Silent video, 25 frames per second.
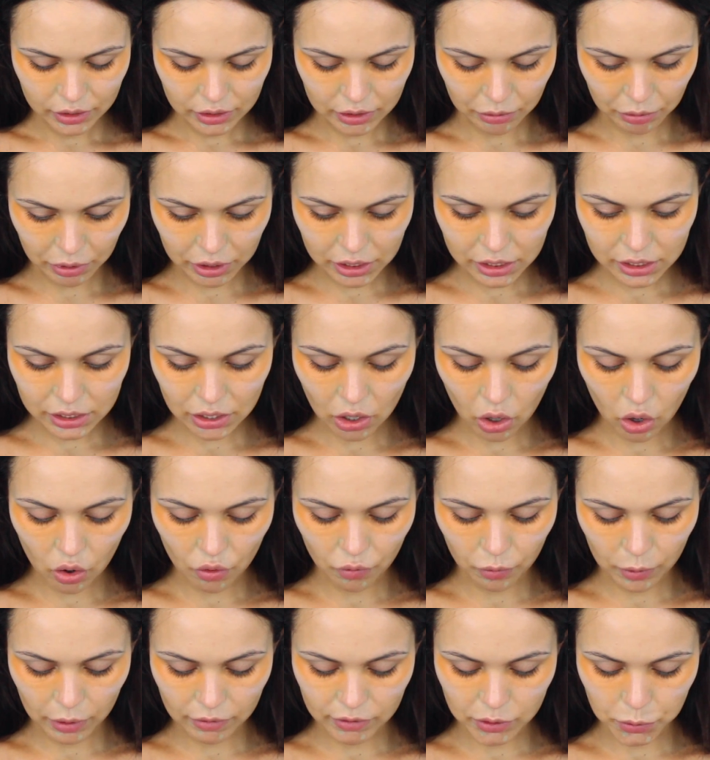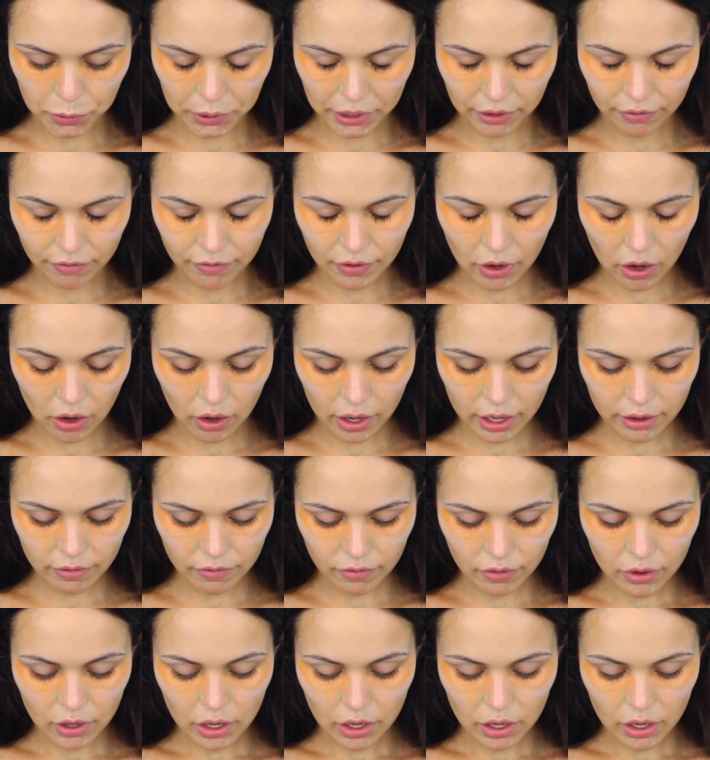So I'm going to start off with 25